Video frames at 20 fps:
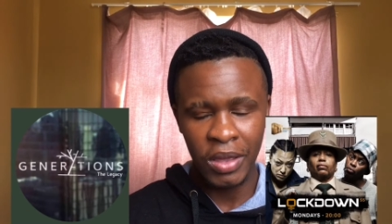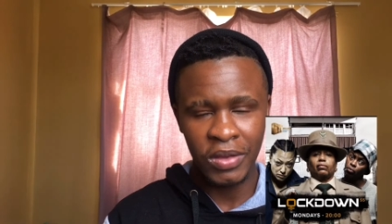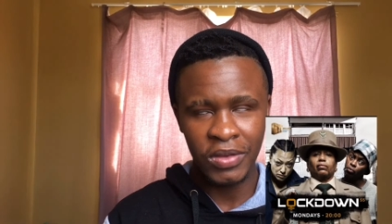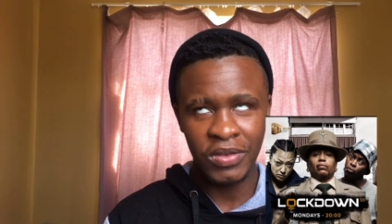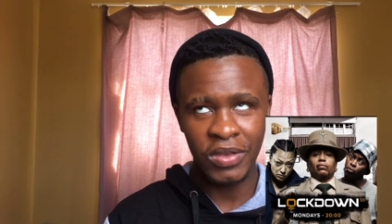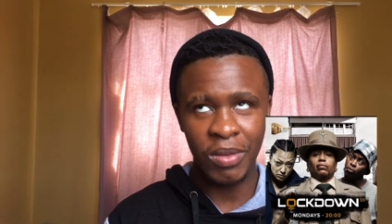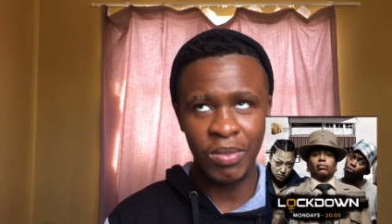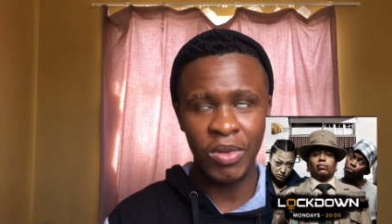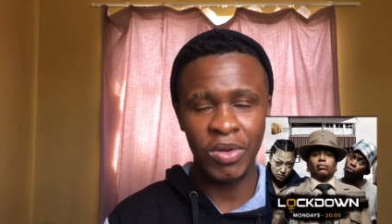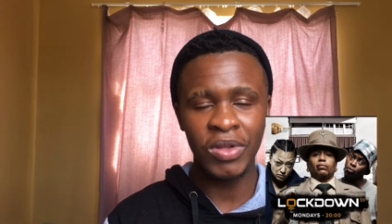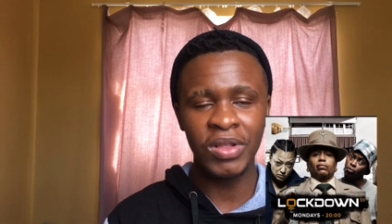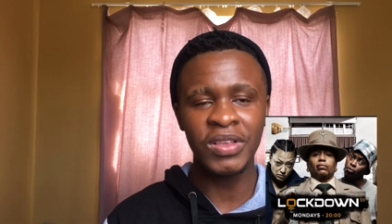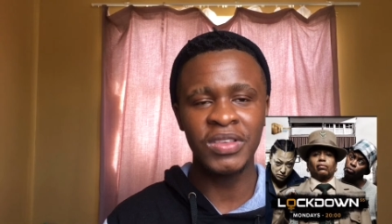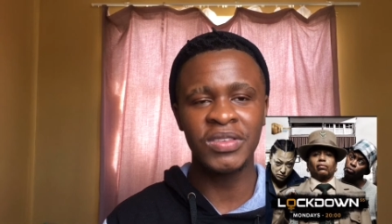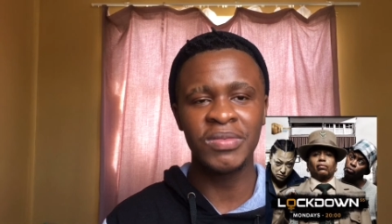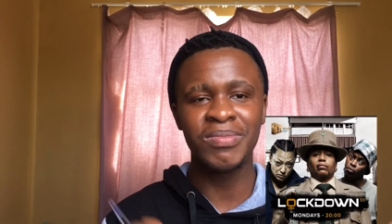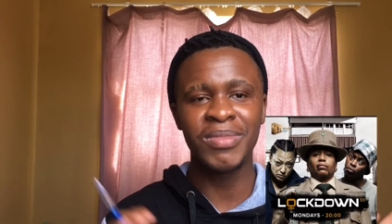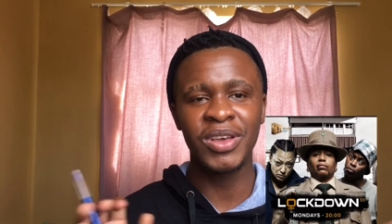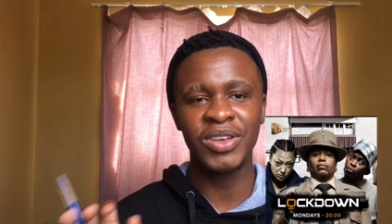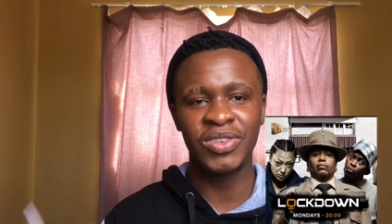so i'm not gonna
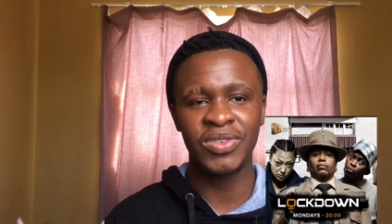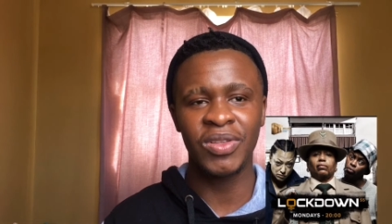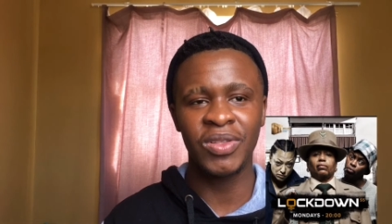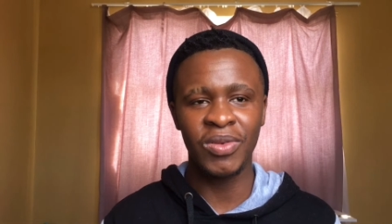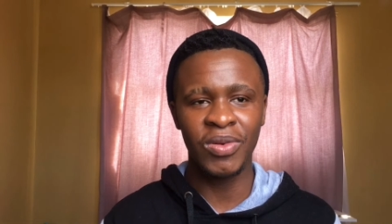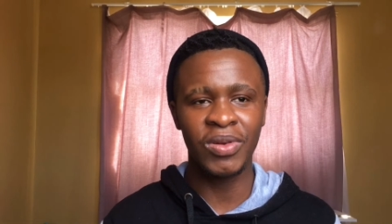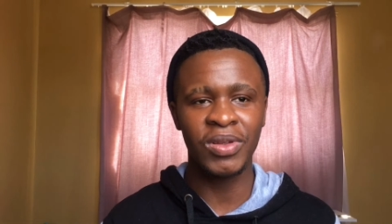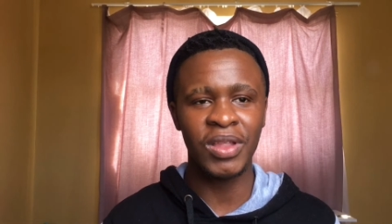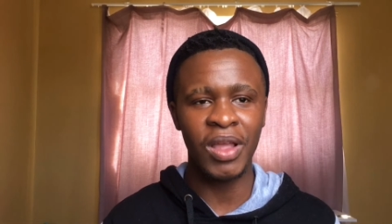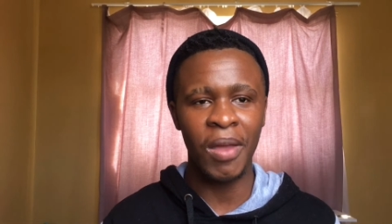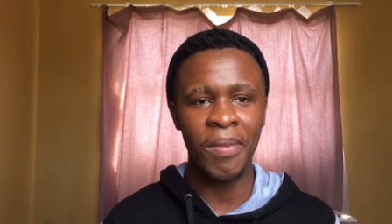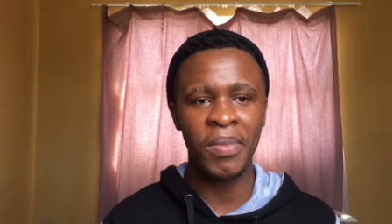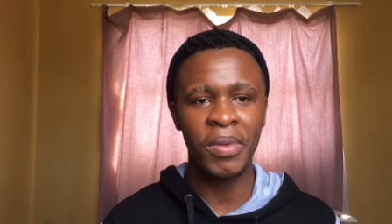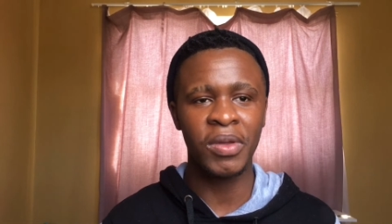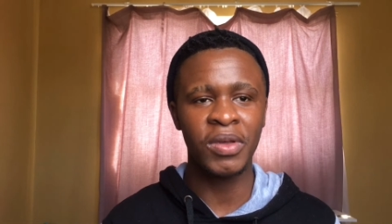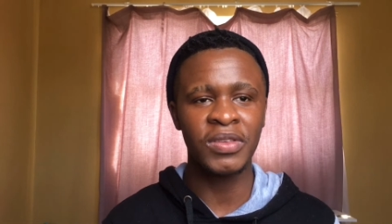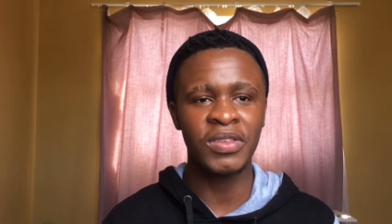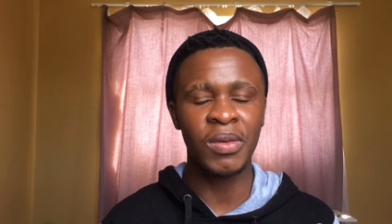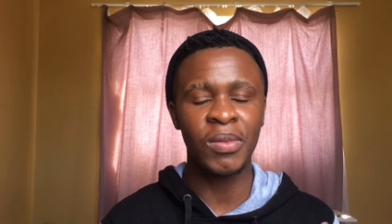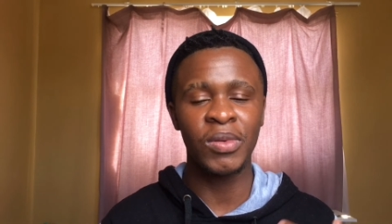smash on lockdown
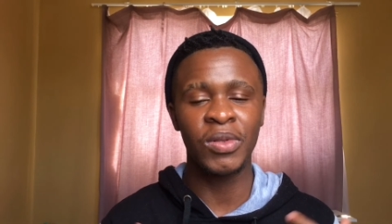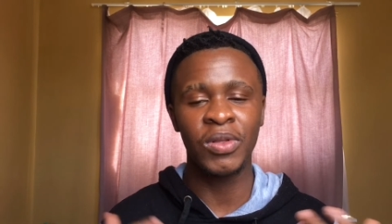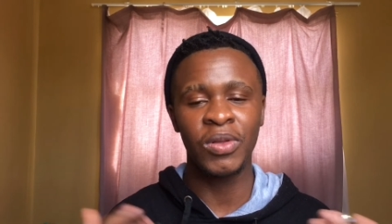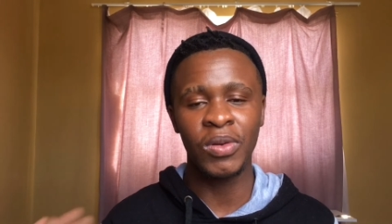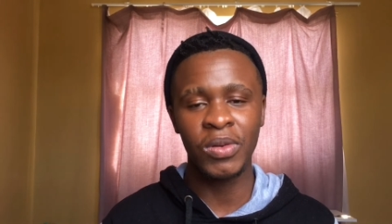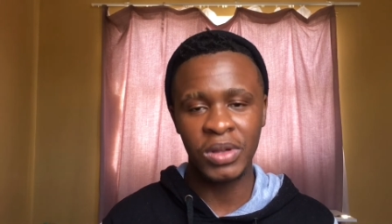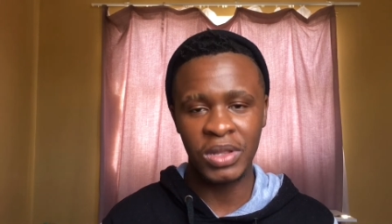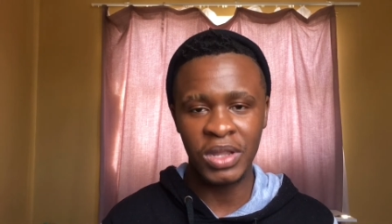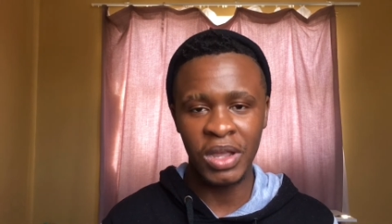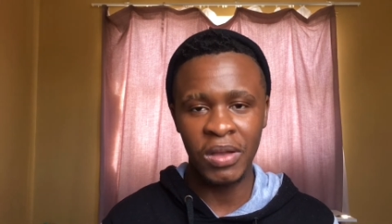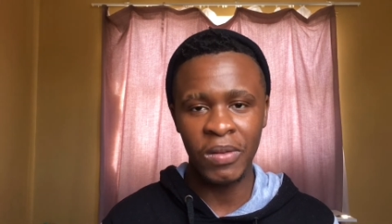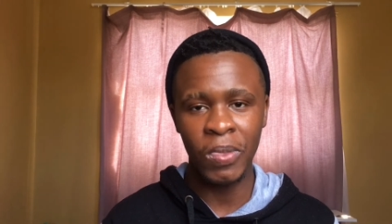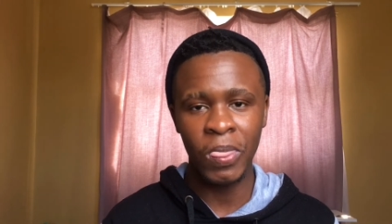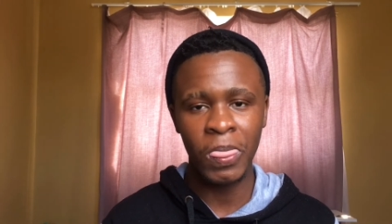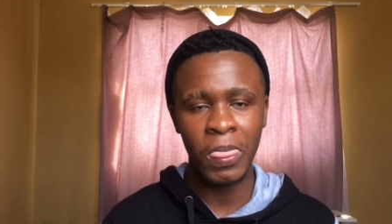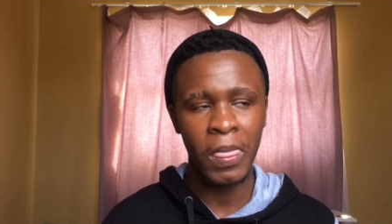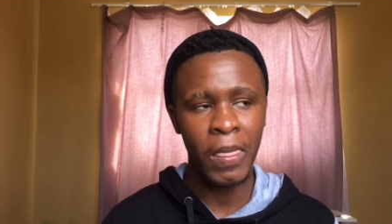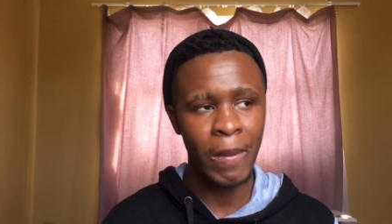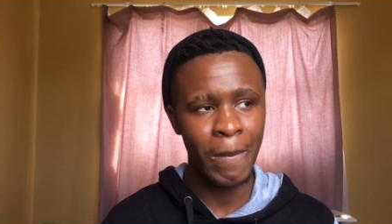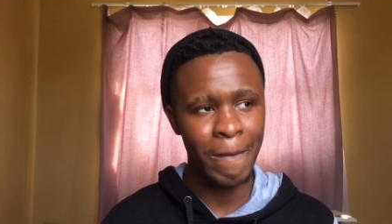because i'm on lockdown
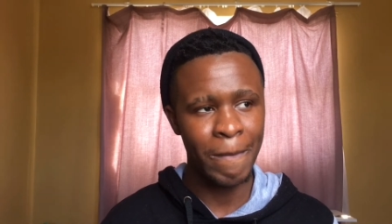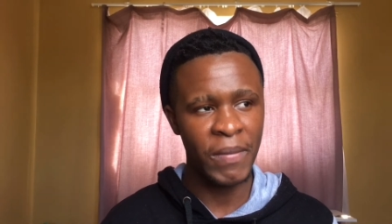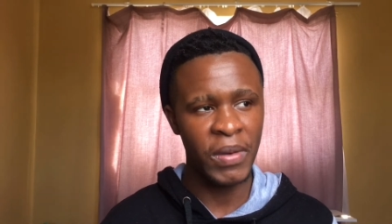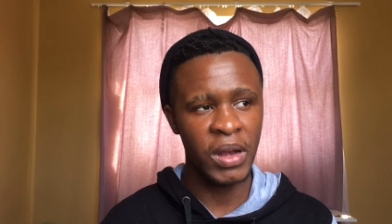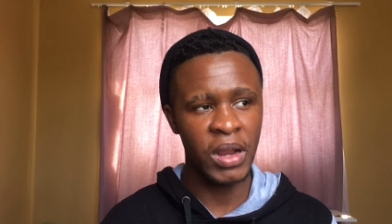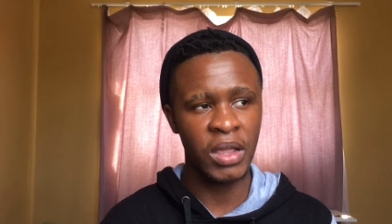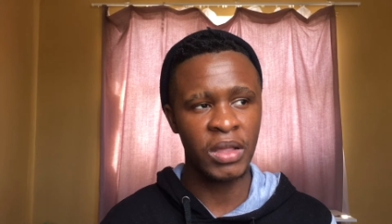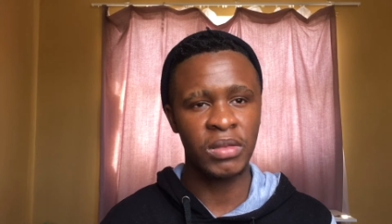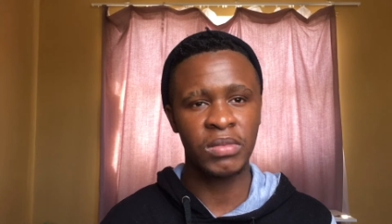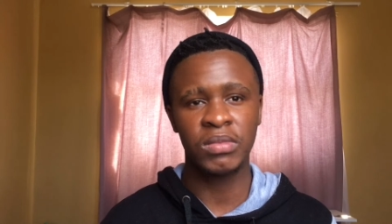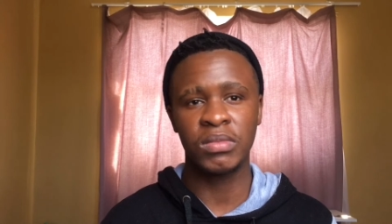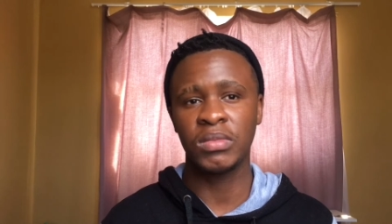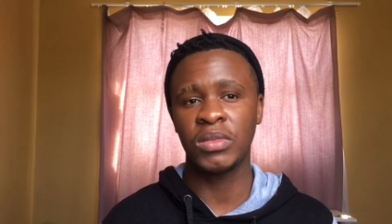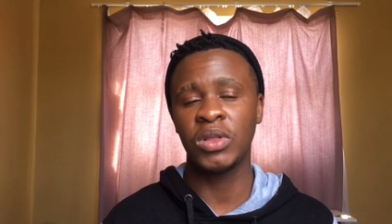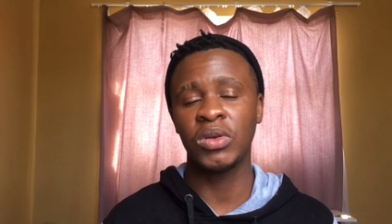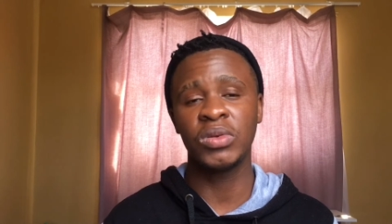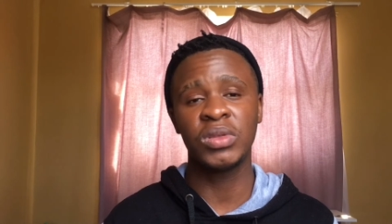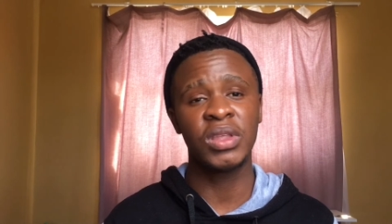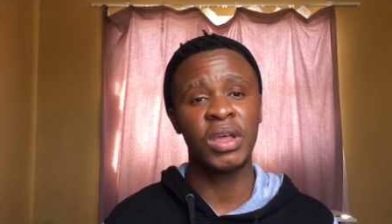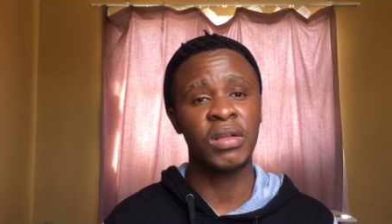but I,
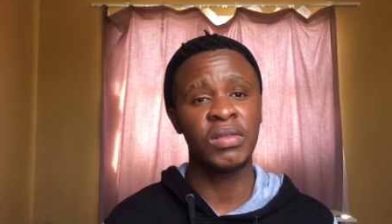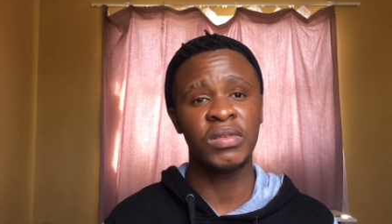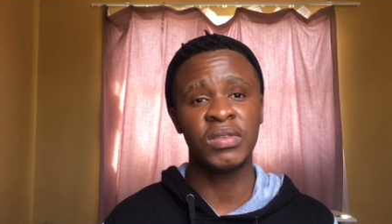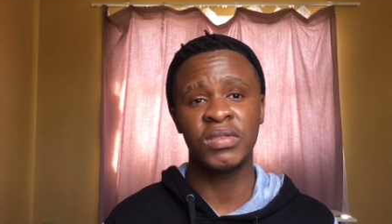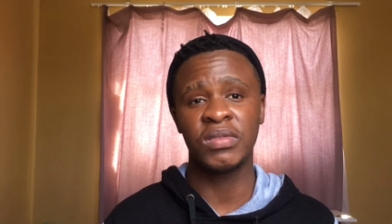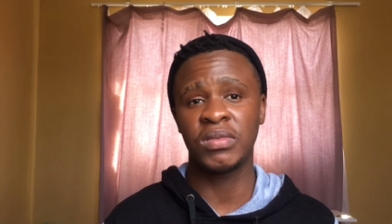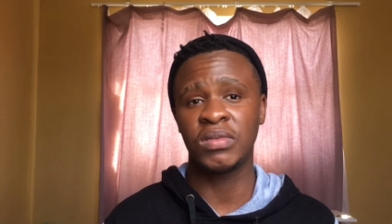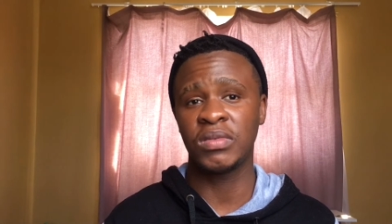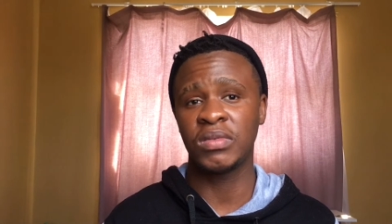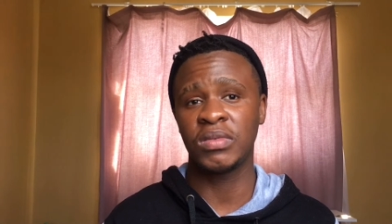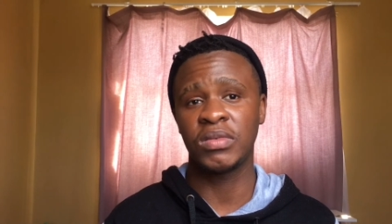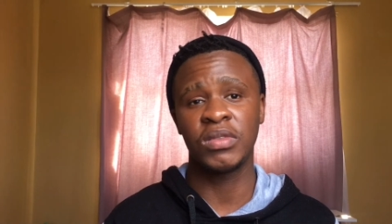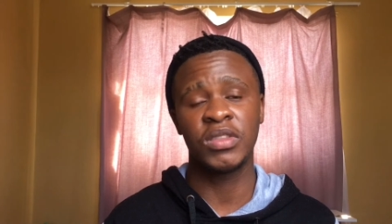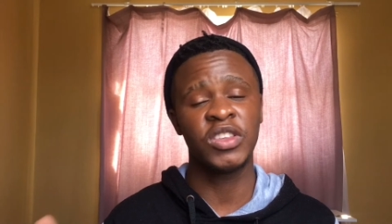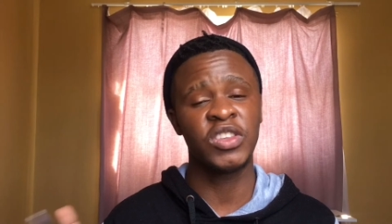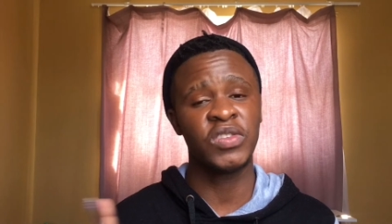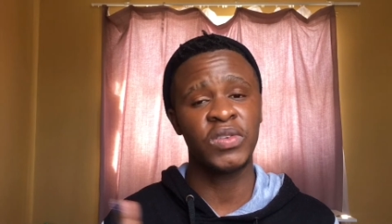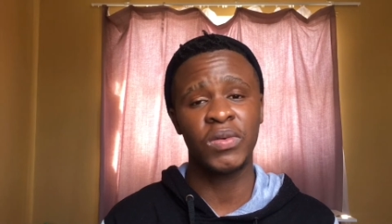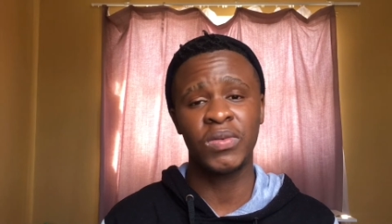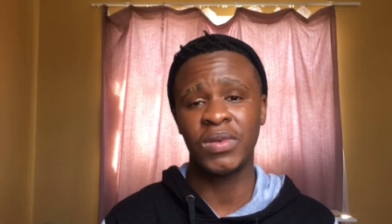lockdown is
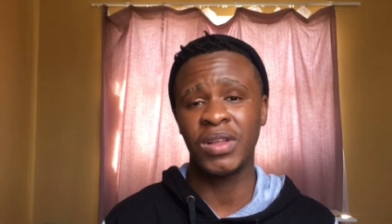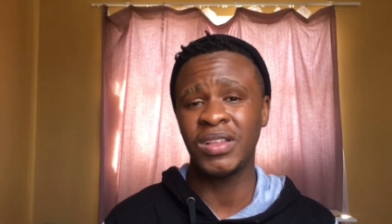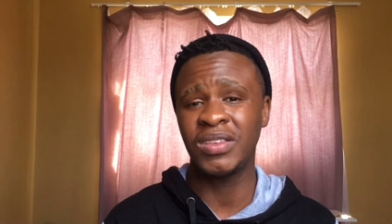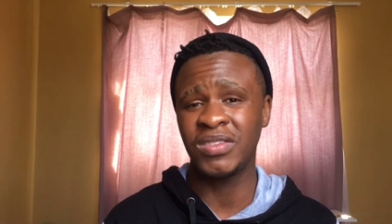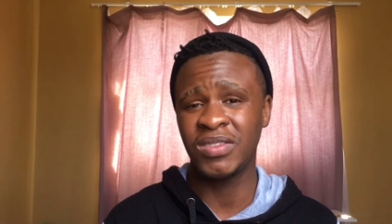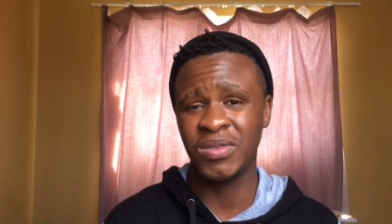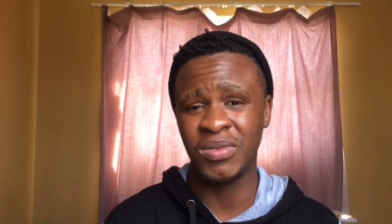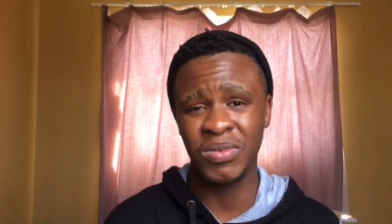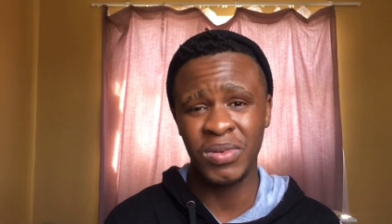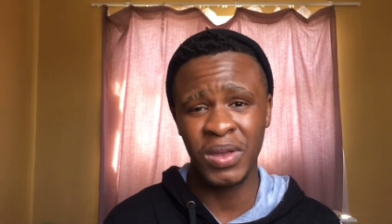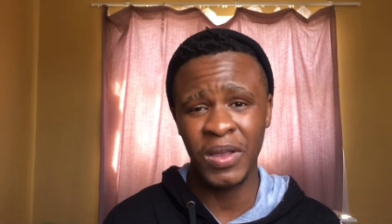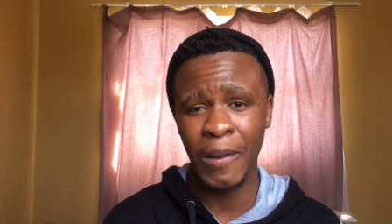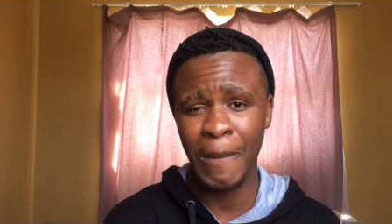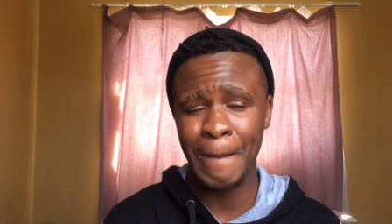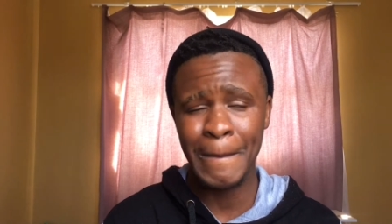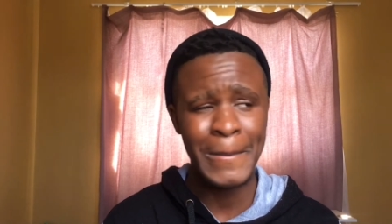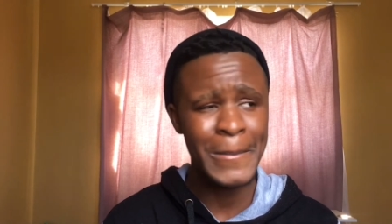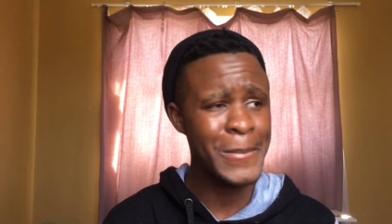the storyline is great